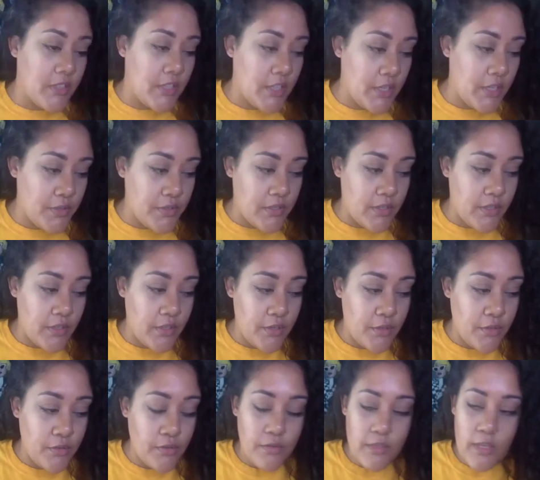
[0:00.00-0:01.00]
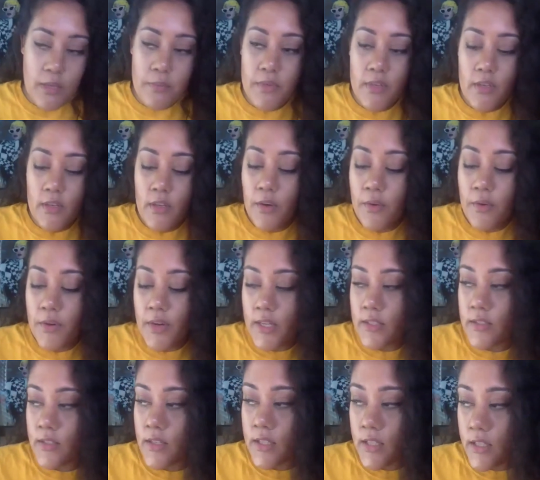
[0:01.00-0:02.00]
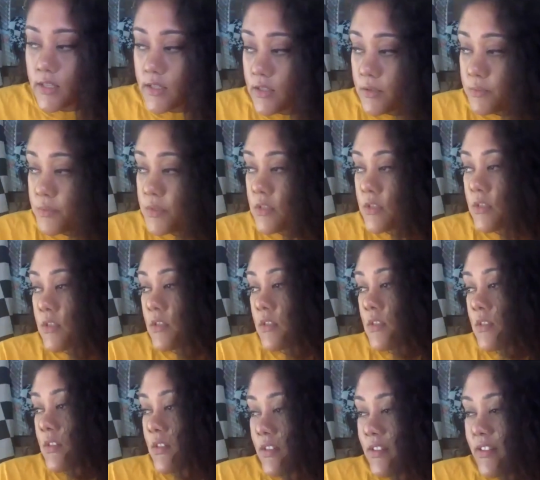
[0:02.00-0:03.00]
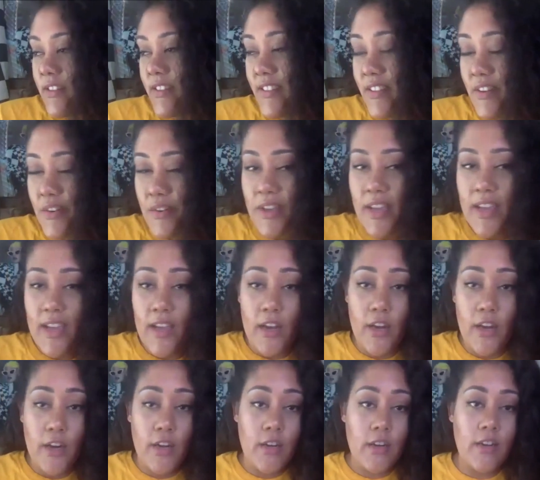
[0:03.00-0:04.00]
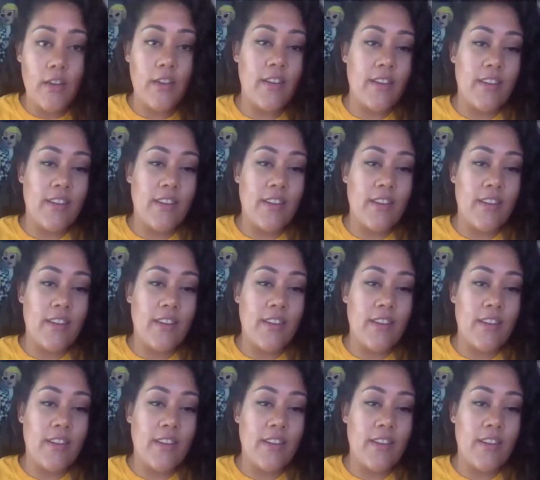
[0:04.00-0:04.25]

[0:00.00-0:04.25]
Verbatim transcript: Houston in the news. They've been going out to clubs, don't care.